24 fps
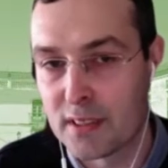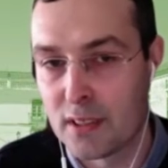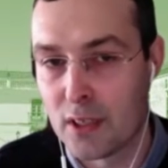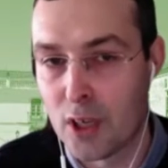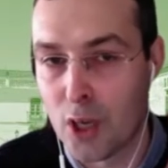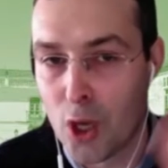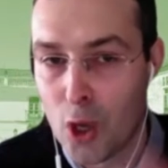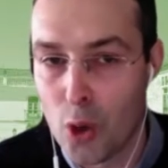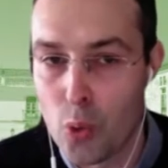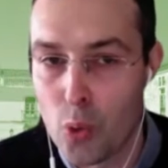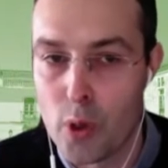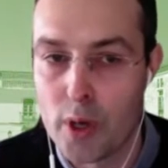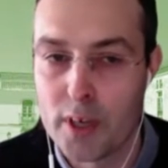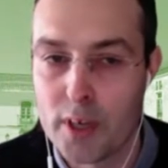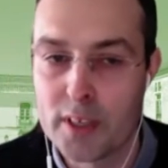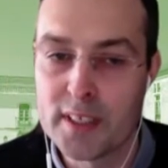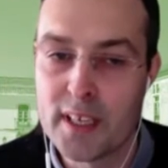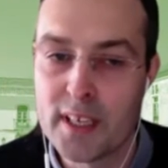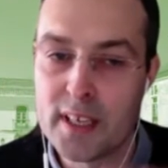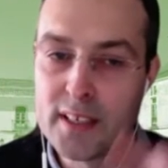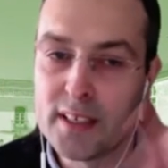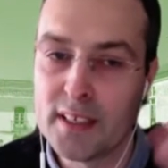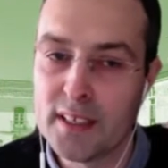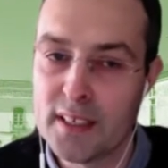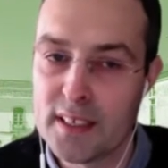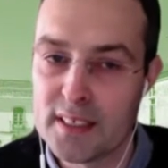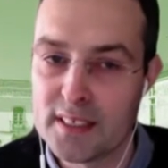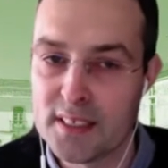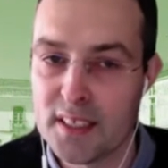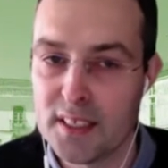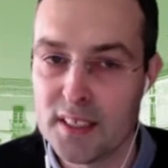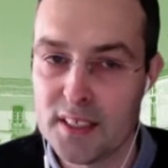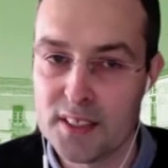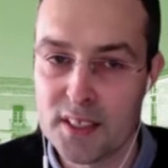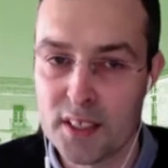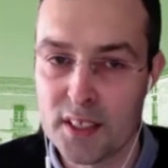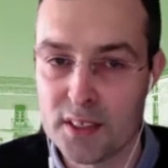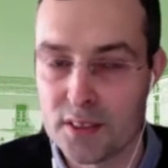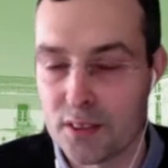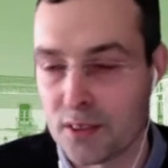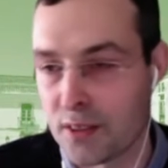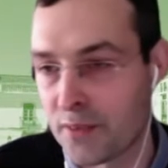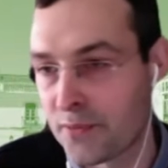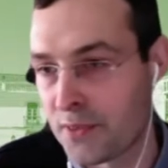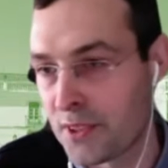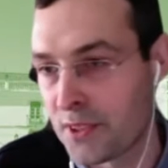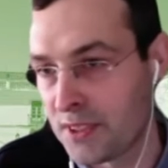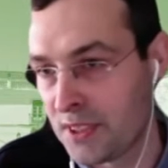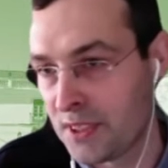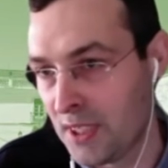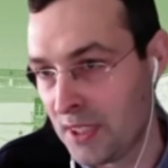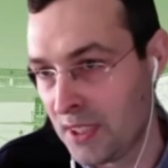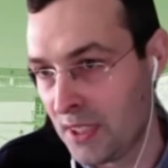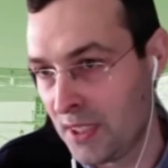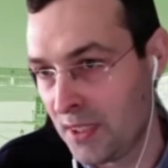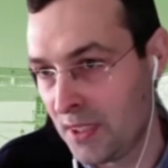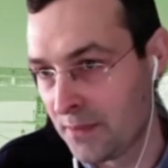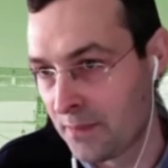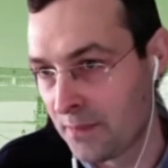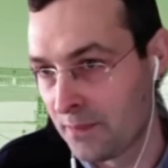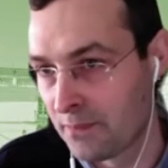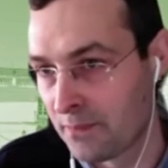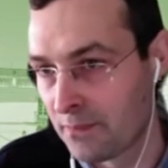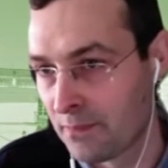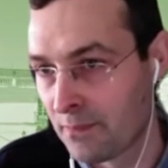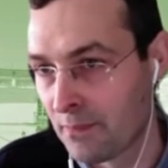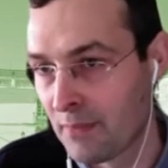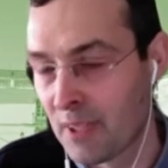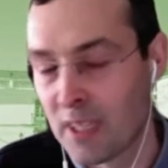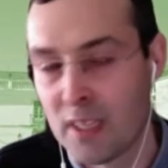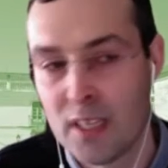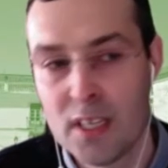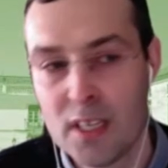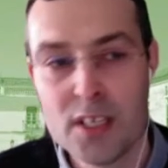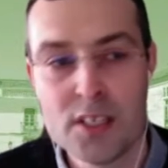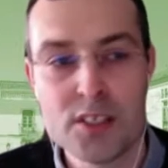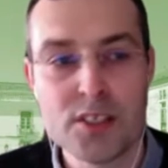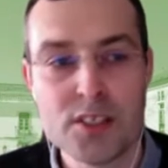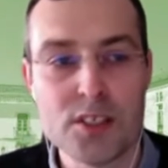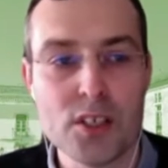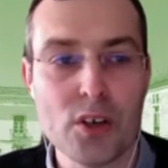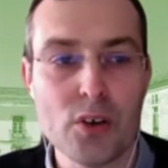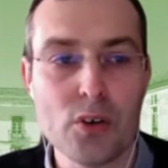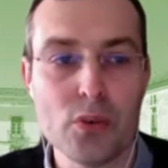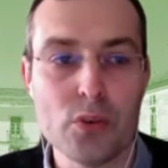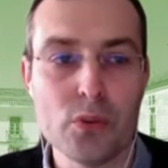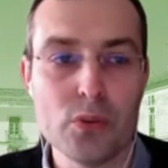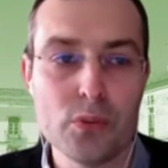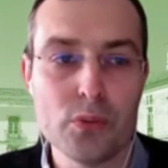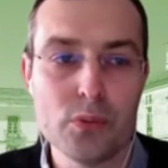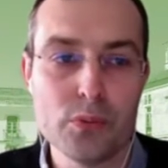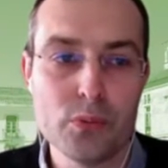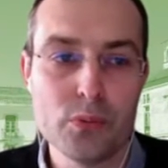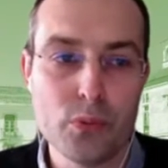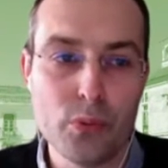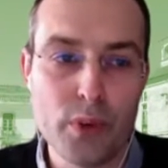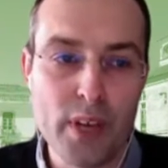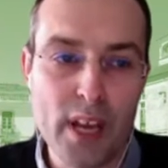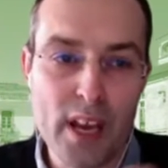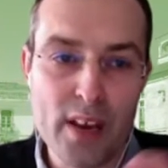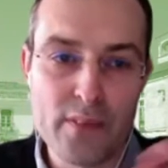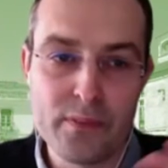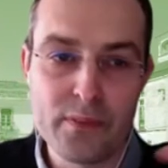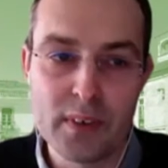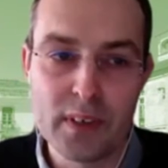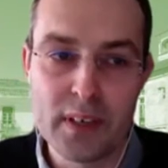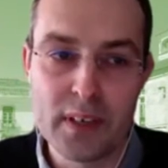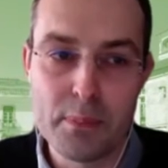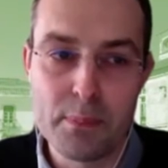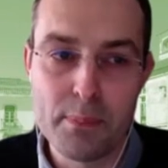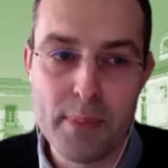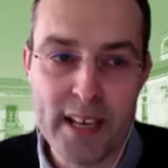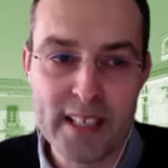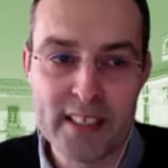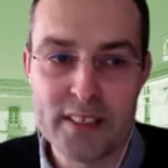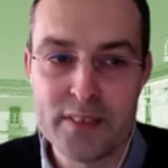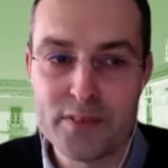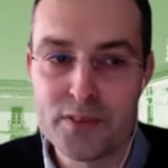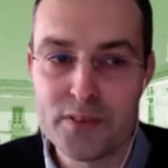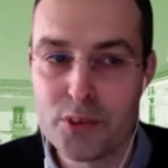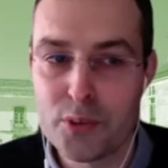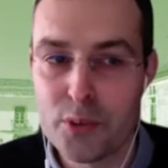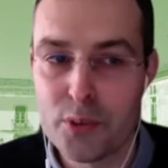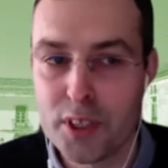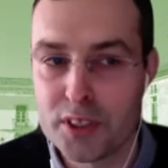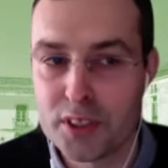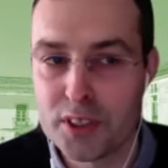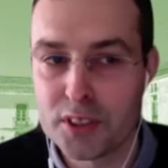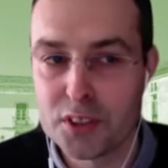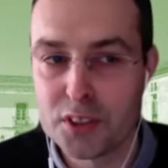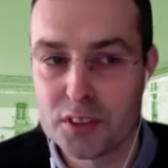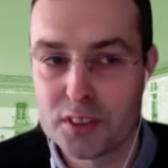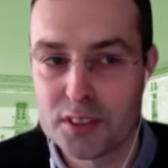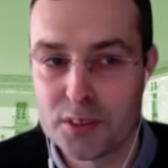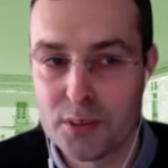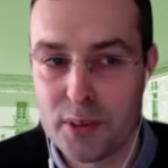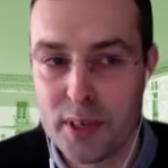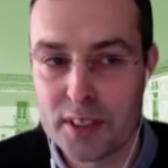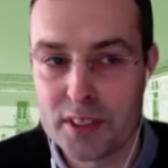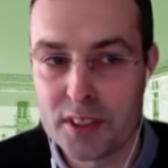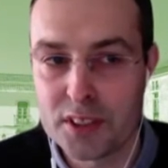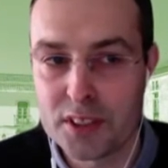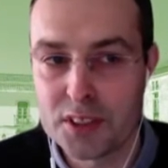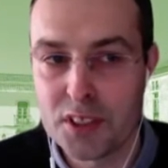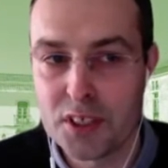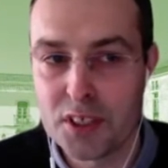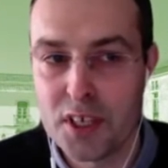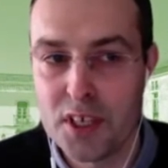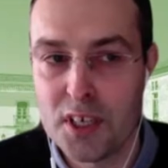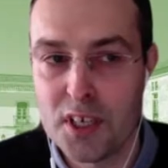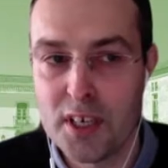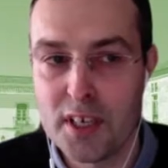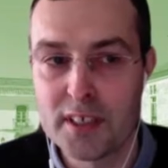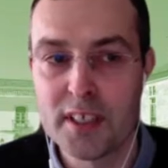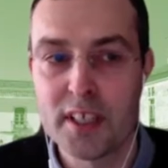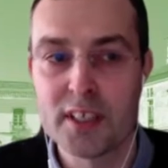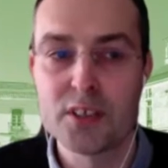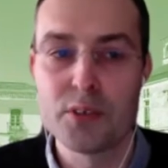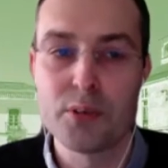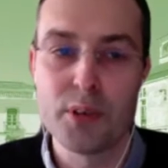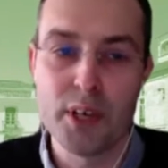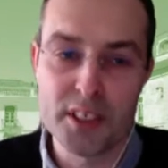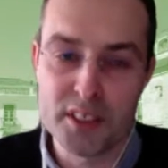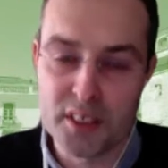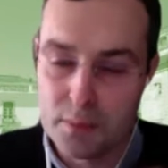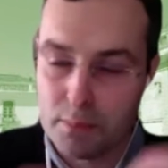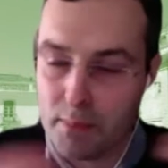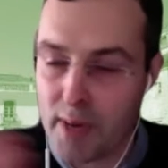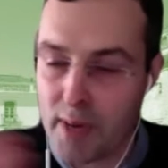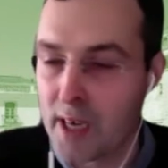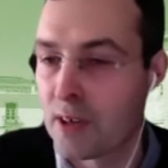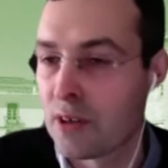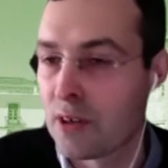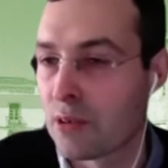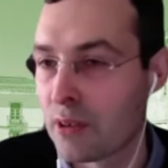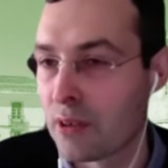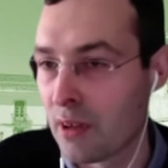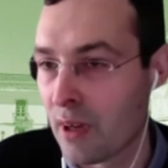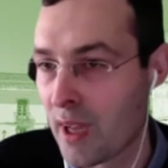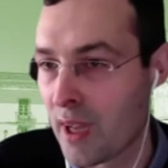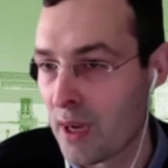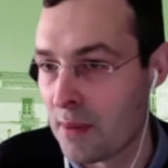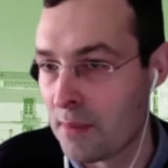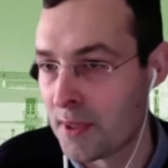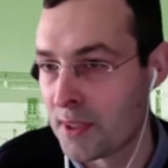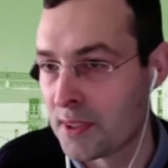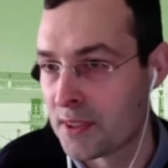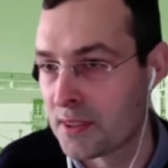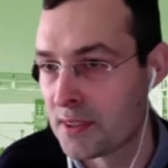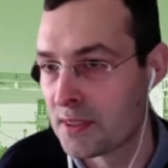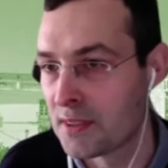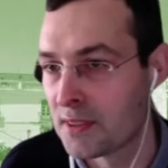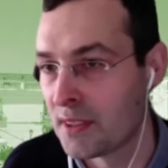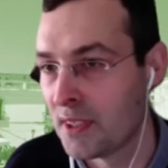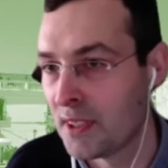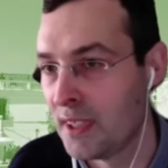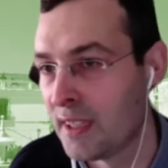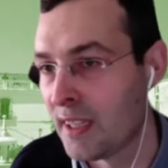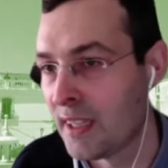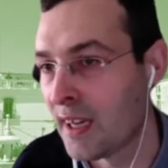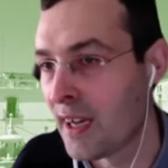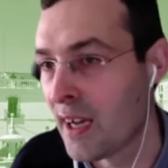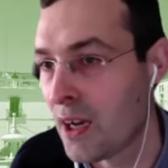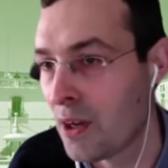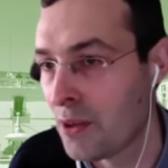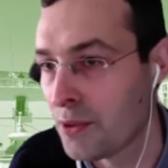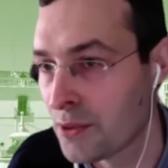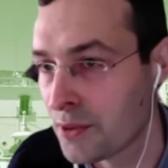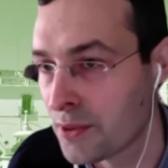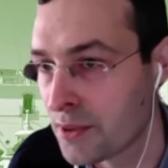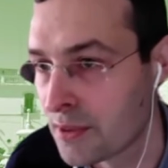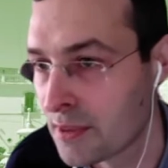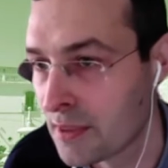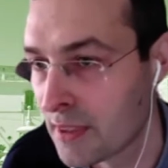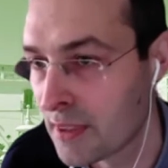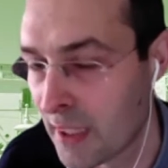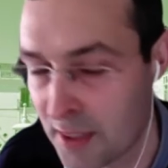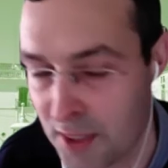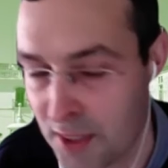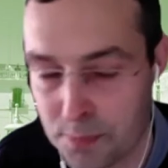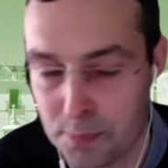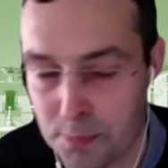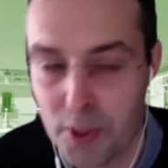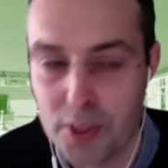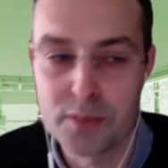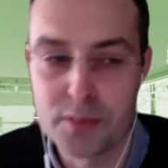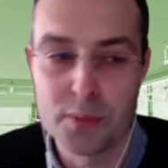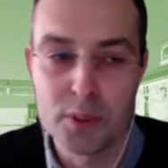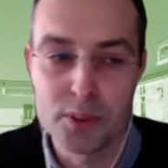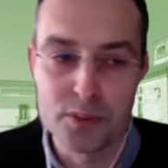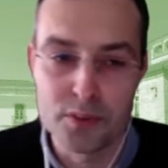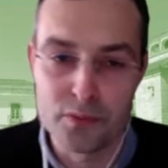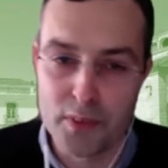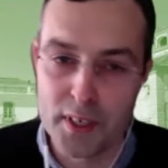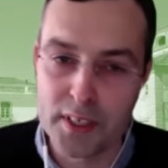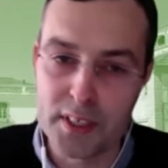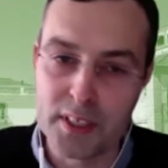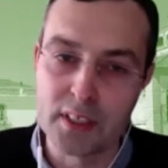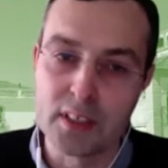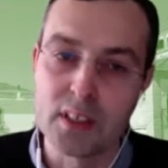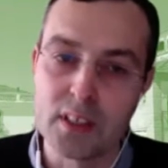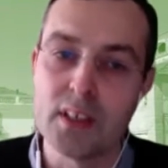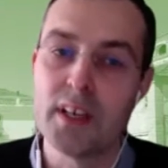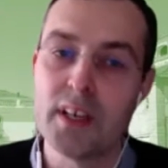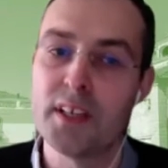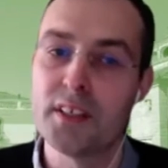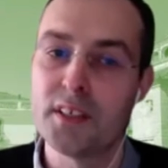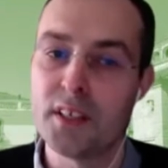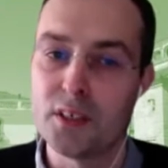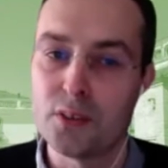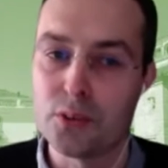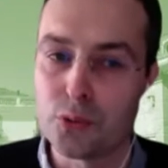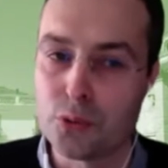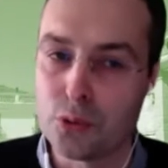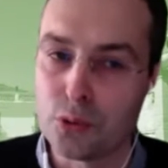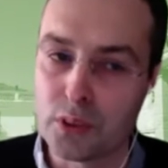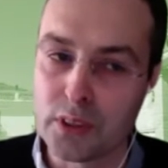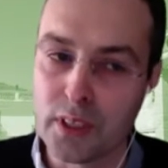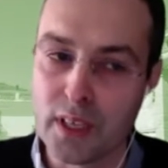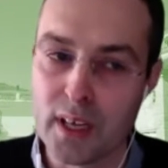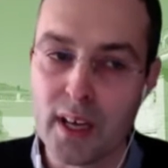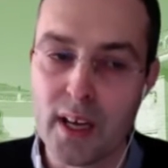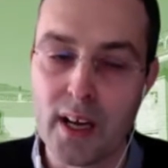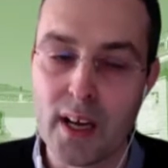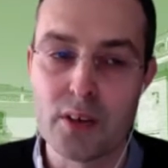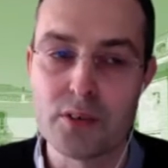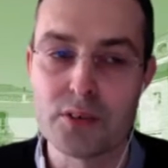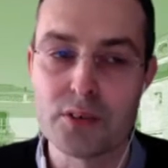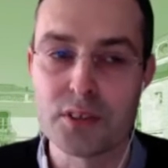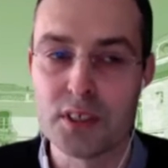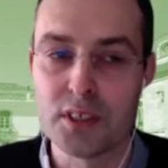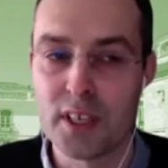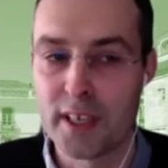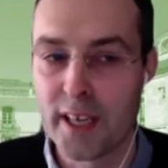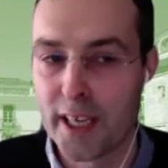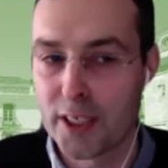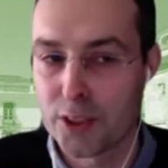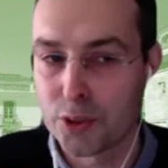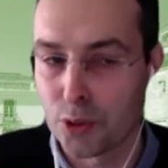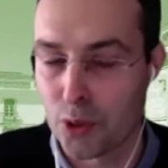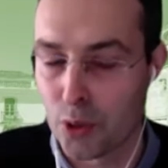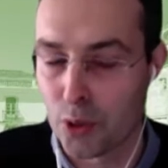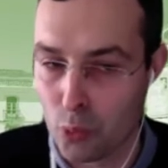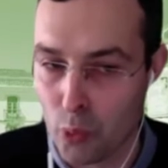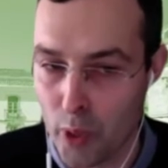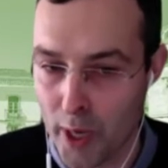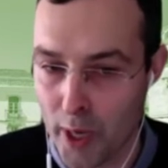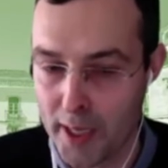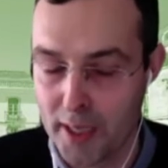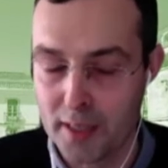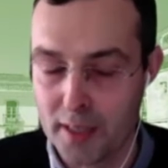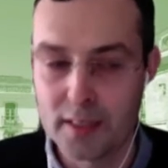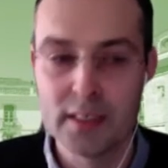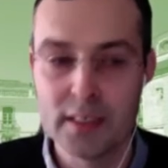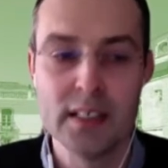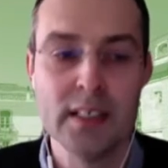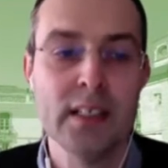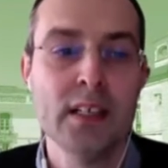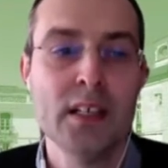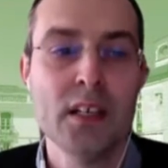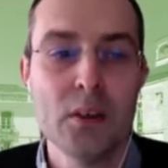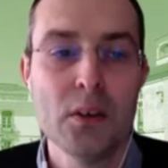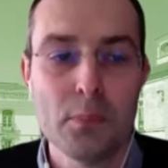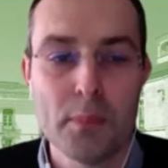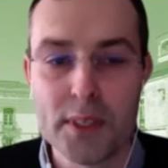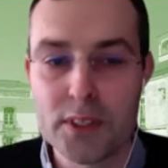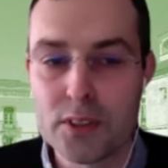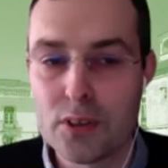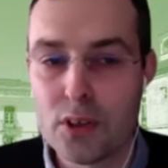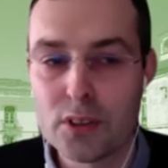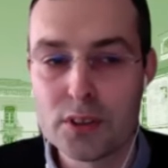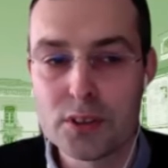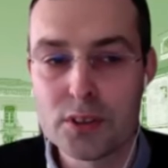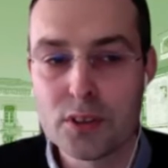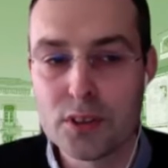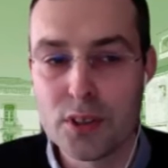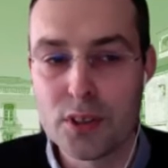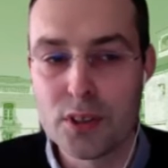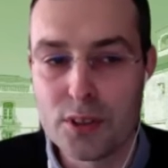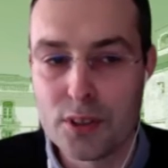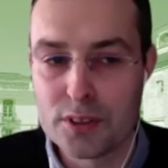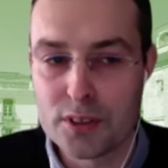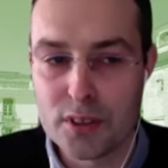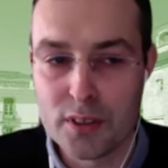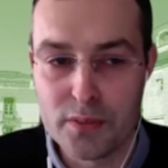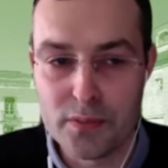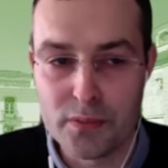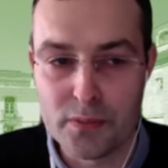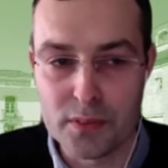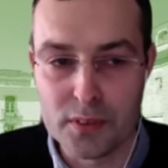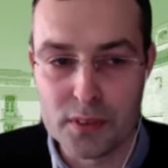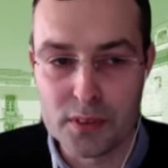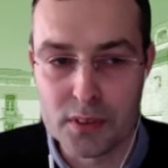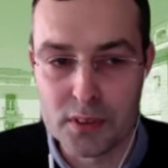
lower than in the city center of the city. So we have a passive strategy here that creates a microclimate in the house that is possible to ventilate and cool the house in a natural way. But also the use of